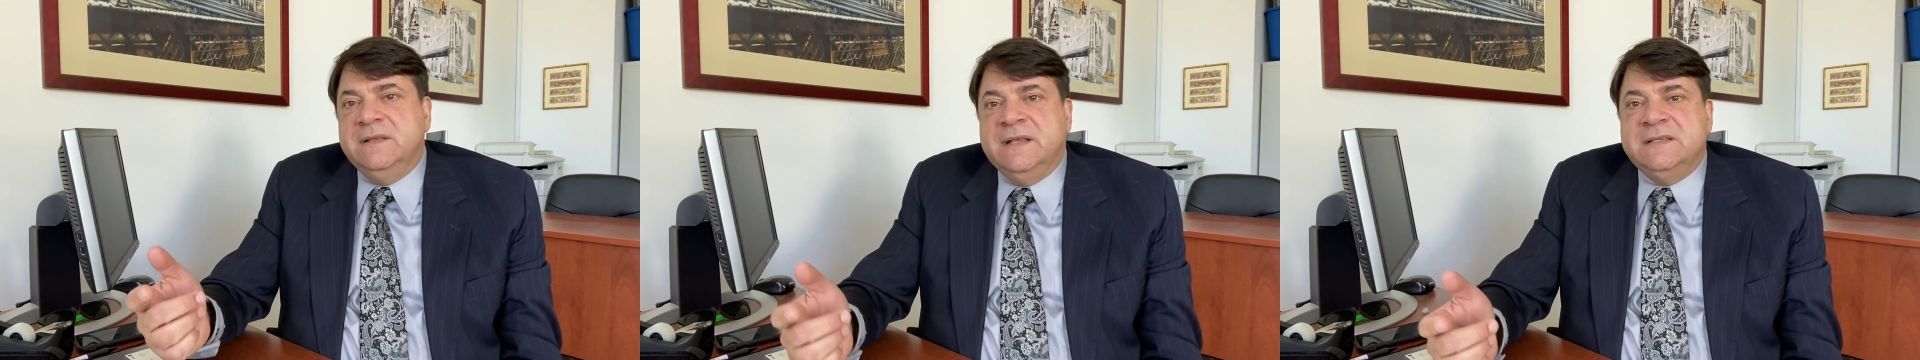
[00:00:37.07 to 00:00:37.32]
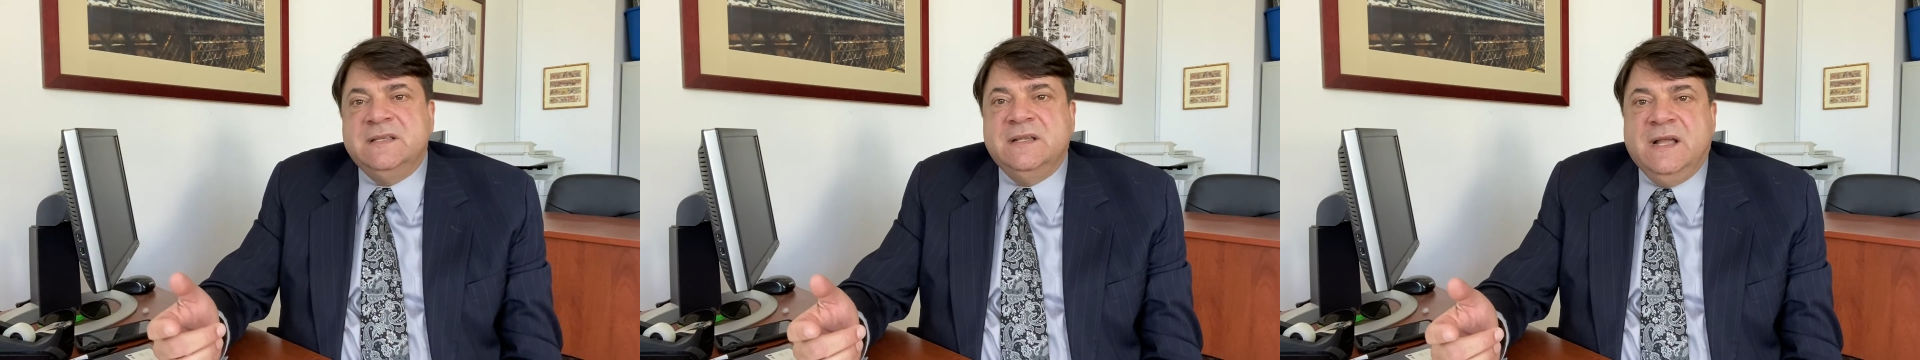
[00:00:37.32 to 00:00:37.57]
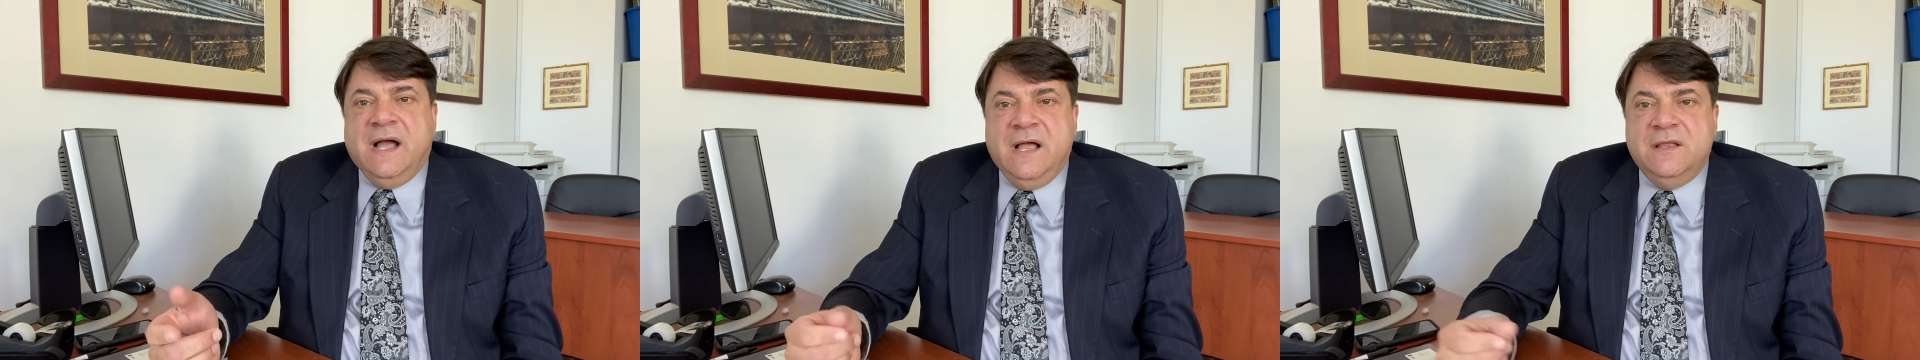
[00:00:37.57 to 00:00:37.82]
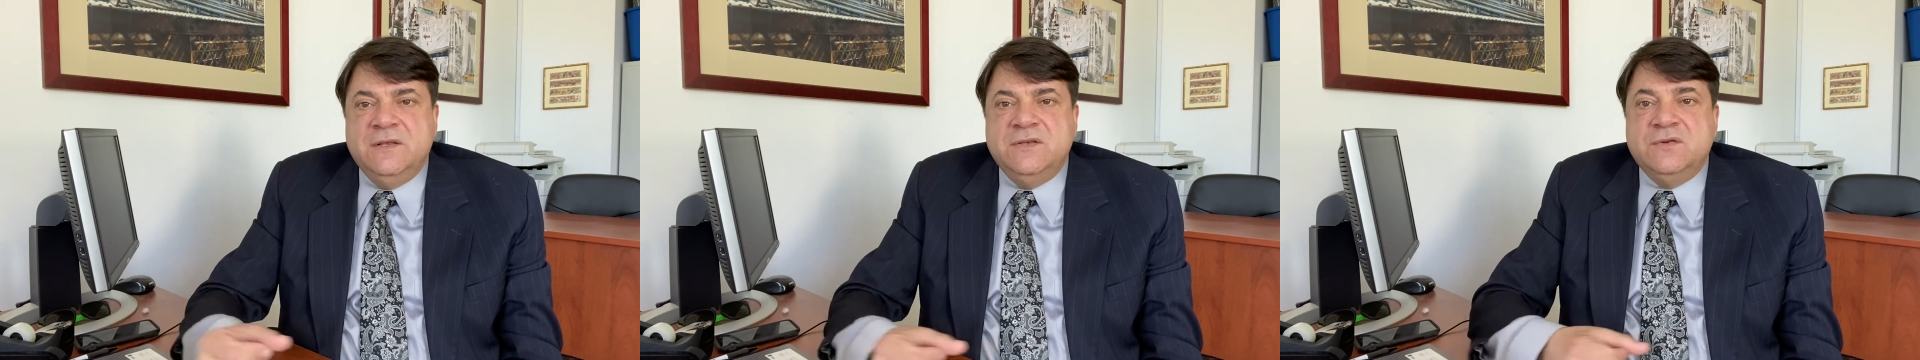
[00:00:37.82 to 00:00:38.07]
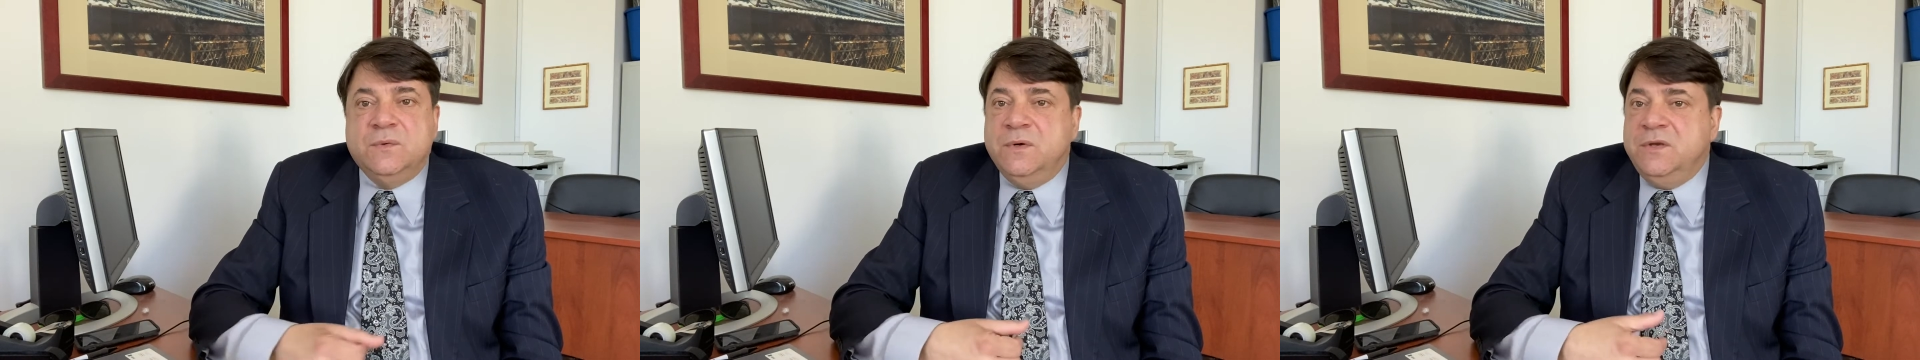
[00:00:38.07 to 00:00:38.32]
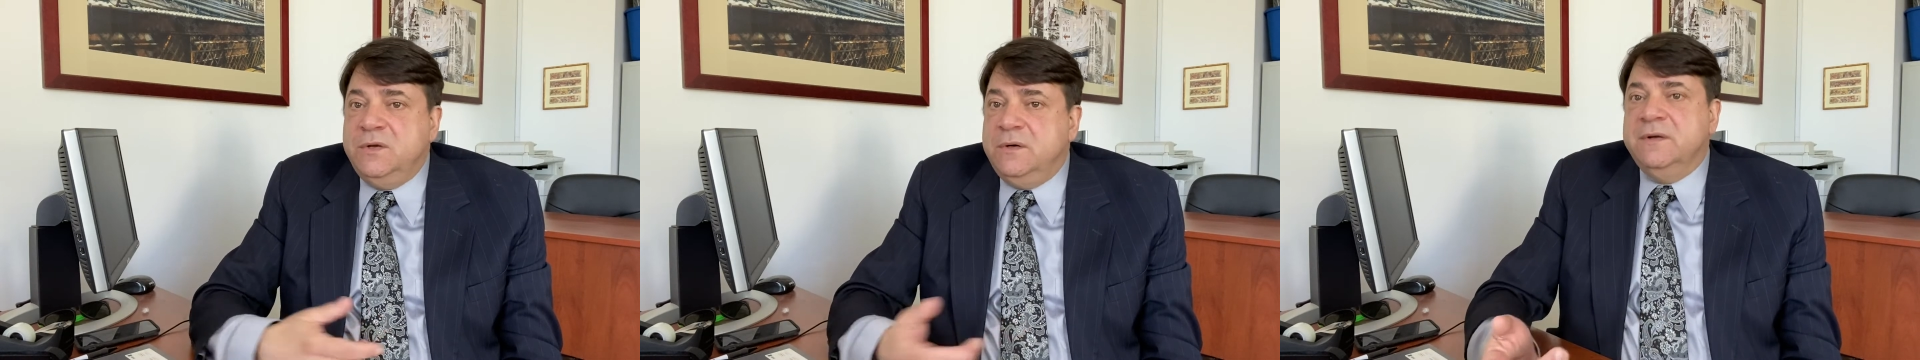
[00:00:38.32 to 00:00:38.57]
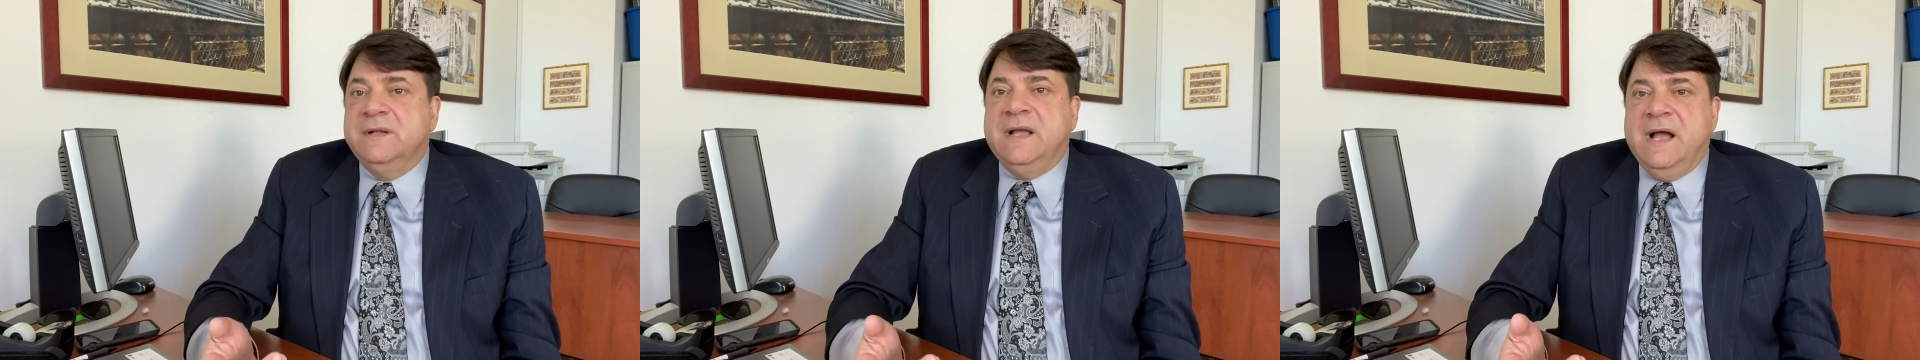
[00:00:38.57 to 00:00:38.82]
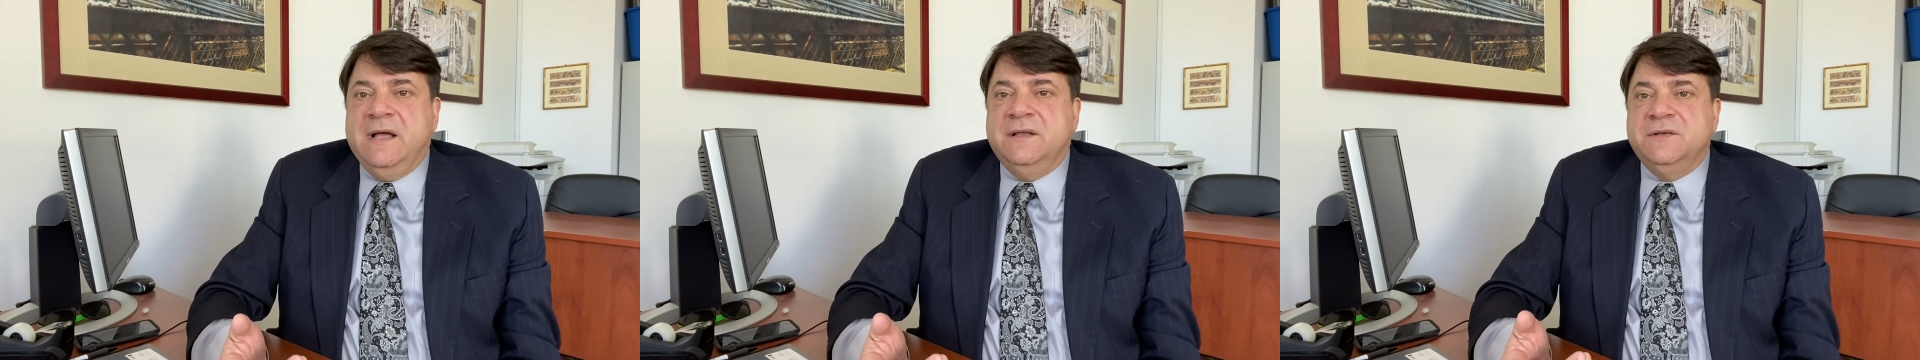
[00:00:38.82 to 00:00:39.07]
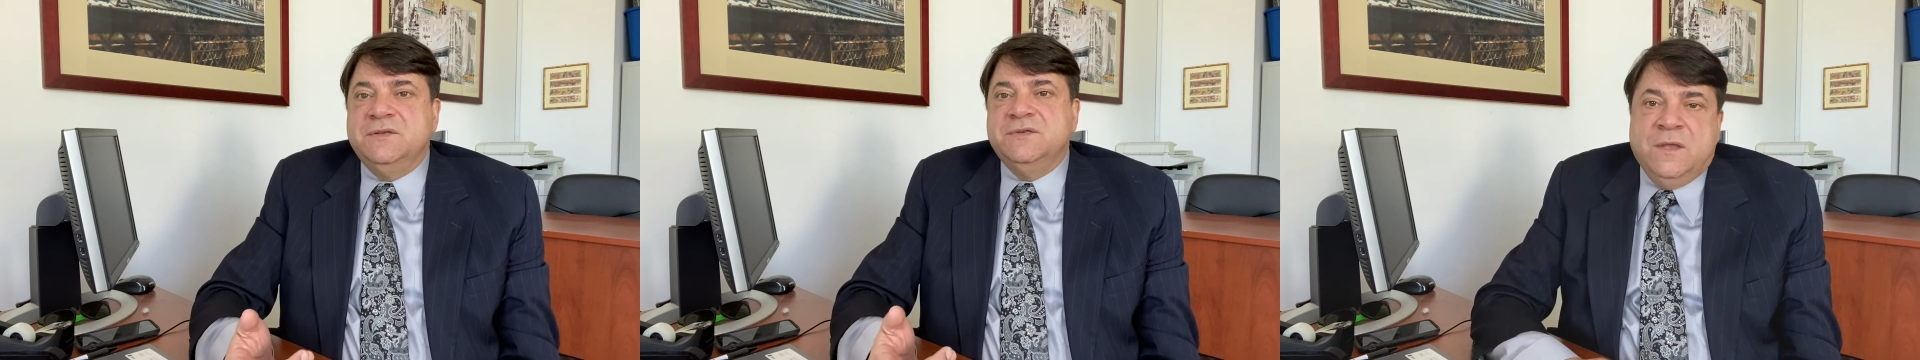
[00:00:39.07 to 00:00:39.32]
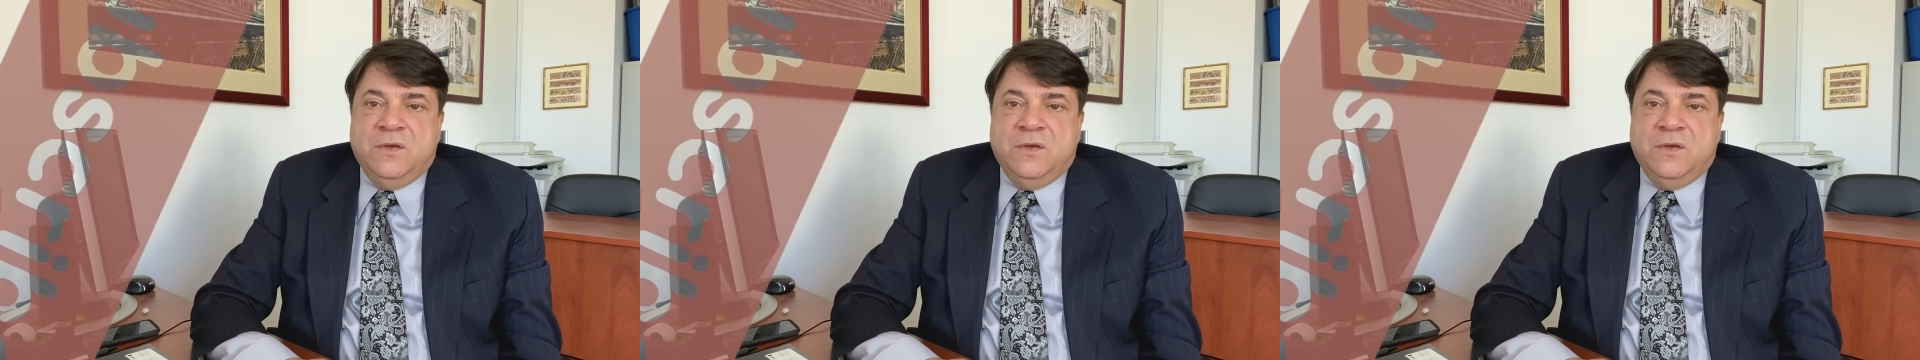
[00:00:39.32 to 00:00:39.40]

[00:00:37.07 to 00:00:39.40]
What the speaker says: that's in college or you're in college,